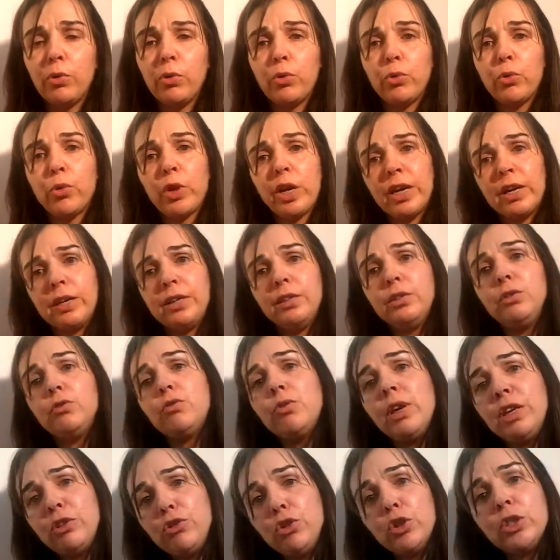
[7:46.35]
where you
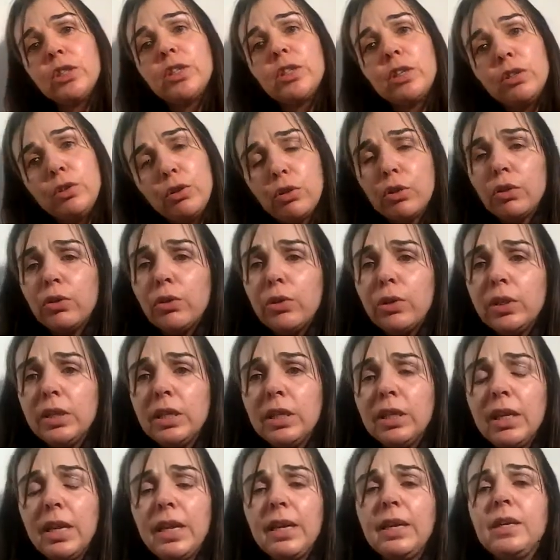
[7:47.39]
register your
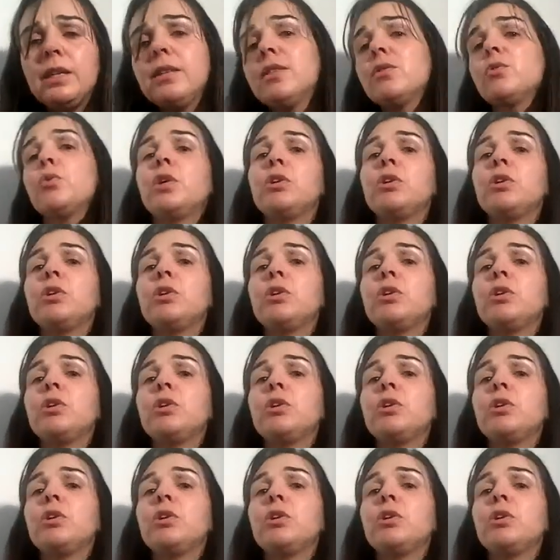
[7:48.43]
coordinates,